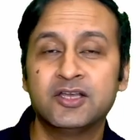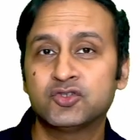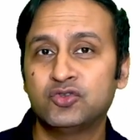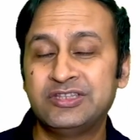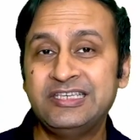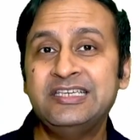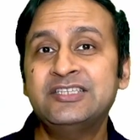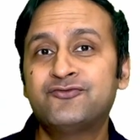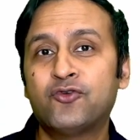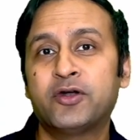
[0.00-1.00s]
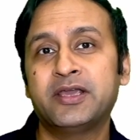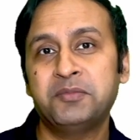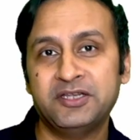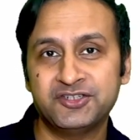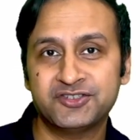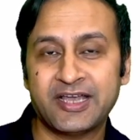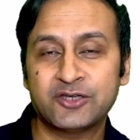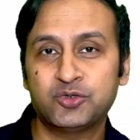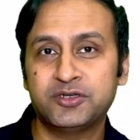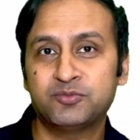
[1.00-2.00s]
these four images
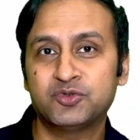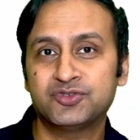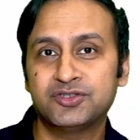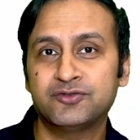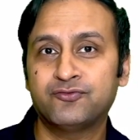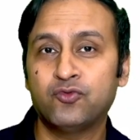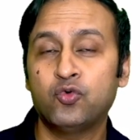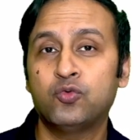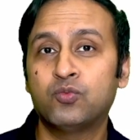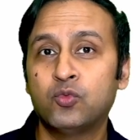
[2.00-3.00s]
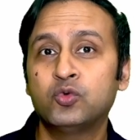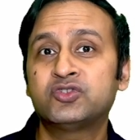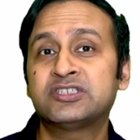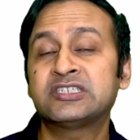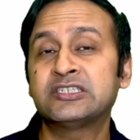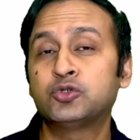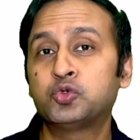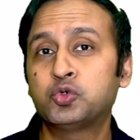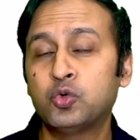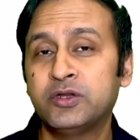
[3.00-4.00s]
actually represent the four most
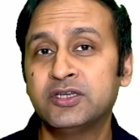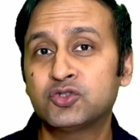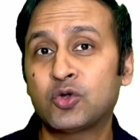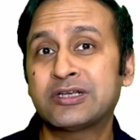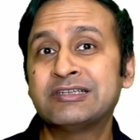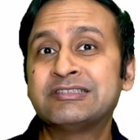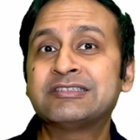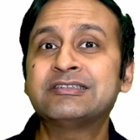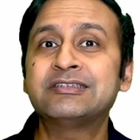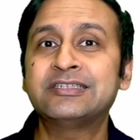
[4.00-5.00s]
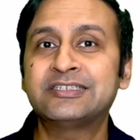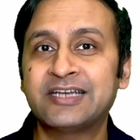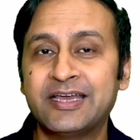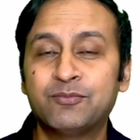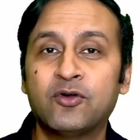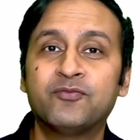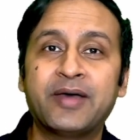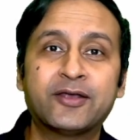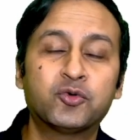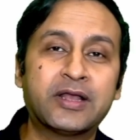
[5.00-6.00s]
notorious or concerning type of
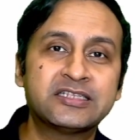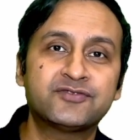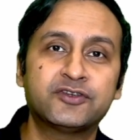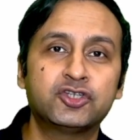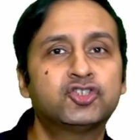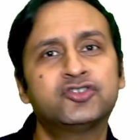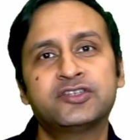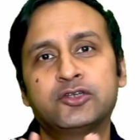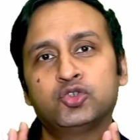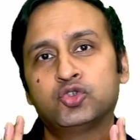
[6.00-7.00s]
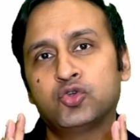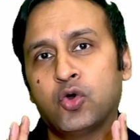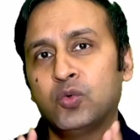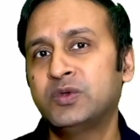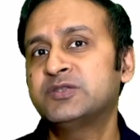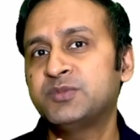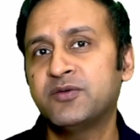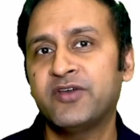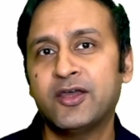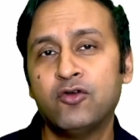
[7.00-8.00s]
microcalcifications that you should always be
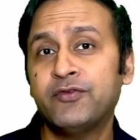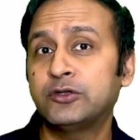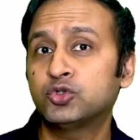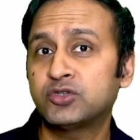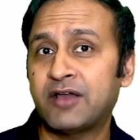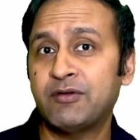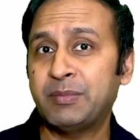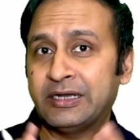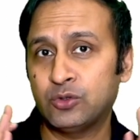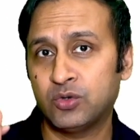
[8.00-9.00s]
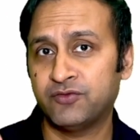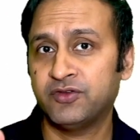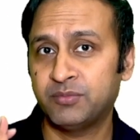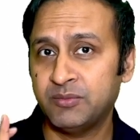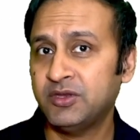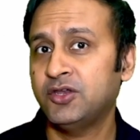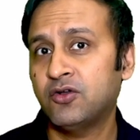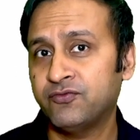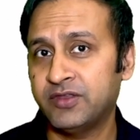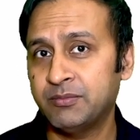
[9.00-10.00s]
aware of, and you should have a pictographic memory
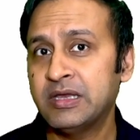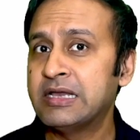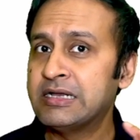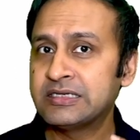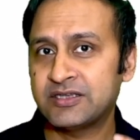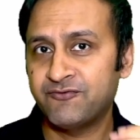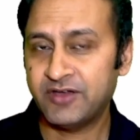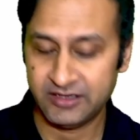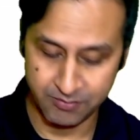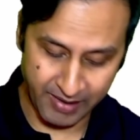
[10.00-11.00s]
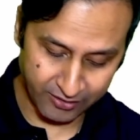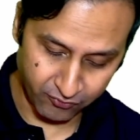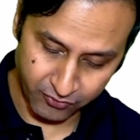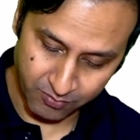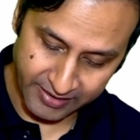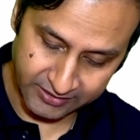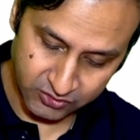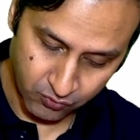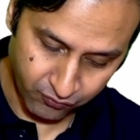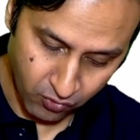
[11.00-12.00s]
of them somewhere in the back of your mind.
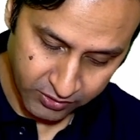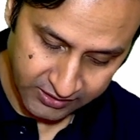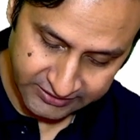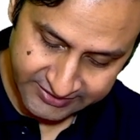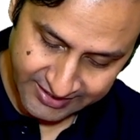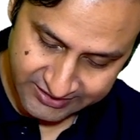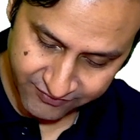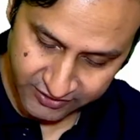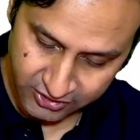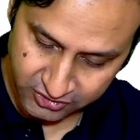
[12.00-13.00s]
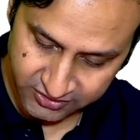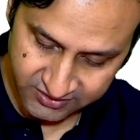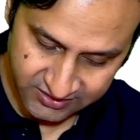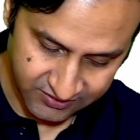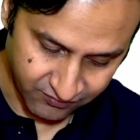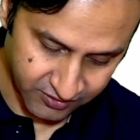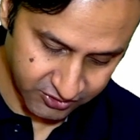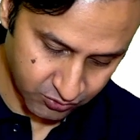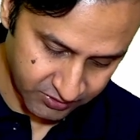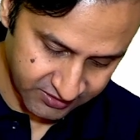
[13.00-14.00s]
So what are these calcifications?
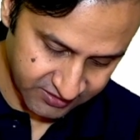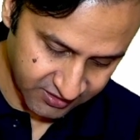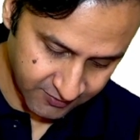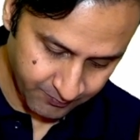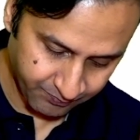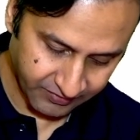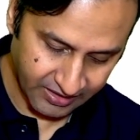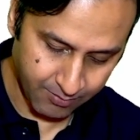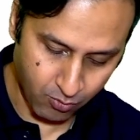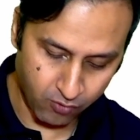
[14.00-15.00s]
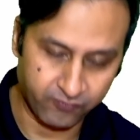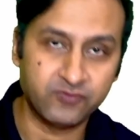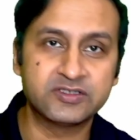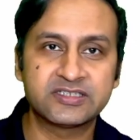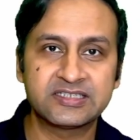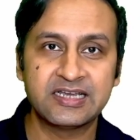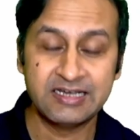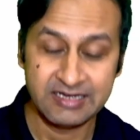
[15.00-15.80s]
First one is the amorphous.